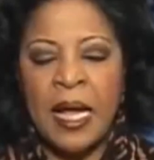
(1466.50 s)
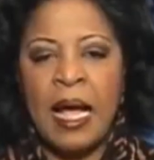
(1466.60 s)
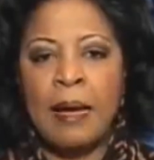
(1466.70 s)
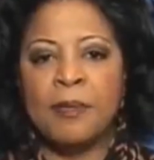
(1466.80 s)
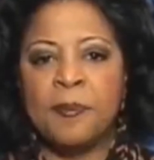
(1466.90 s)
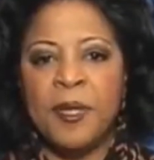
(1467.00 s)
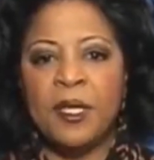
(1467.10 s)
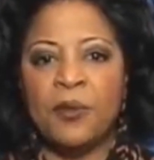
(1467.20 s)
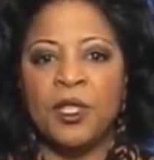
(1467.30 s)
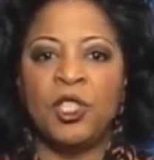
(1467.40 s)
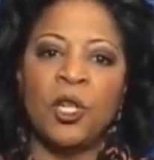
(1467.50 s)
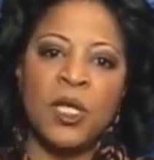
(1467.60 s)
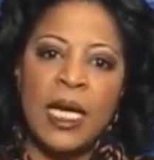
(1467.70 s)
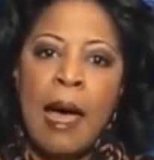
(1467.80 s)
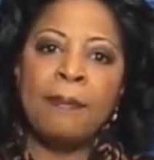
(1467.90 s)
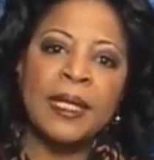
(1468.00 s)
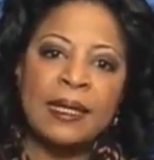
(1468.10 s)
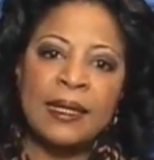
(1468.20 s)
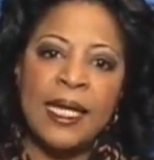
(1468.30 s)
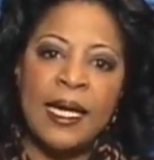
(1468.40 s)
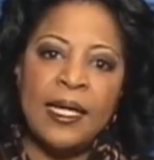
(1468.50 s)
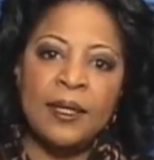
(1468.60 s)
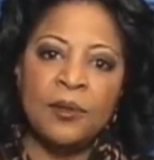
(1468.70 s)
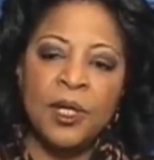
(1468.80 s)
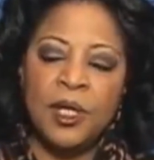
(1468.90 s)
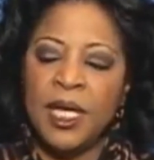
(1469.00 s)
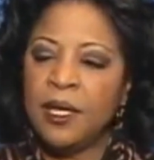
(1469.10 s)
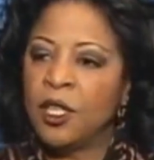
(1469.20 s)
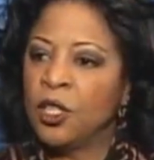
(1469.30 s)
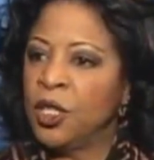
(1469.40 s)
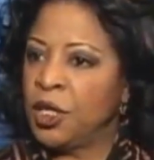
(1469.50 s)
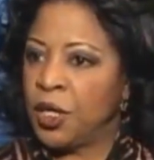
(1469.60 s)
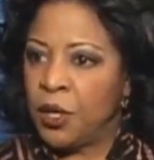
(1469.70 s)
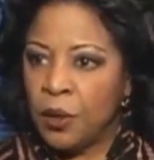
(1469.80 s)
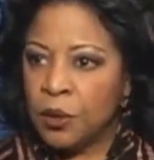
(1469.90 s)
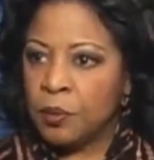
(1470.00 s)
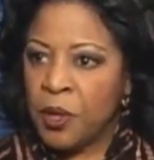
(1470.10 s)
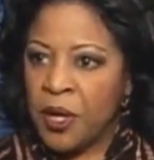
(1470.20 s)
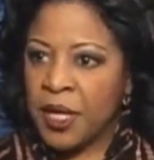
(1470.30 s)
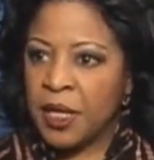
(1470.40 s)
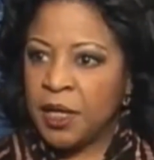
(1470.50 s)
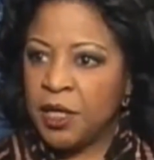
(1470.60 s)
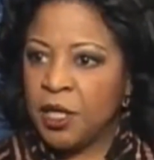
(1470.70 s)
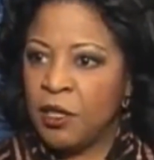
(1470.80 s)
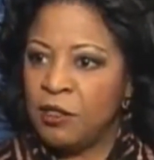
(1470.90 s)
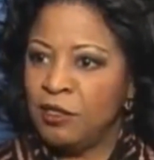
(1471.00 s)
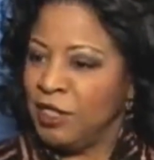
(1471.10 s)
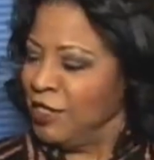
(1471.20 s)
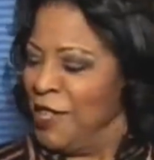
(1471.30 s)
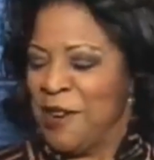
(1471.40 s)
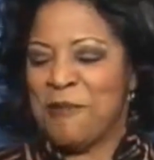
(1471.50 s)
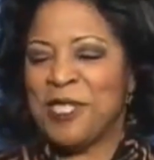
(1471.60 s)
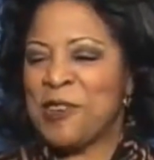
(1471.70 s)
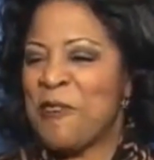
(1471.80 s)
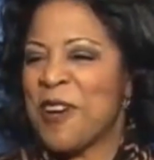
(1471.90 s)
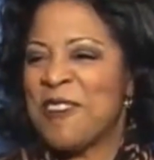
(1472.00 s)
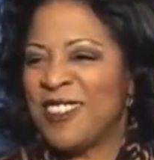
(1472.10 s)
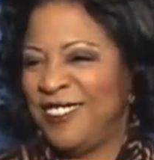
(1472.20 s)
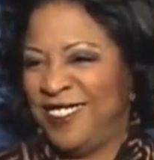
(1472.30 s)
I'm speaking with Joe DiNapoli today, and we're taking a look at the gold market. Joe, what's going on?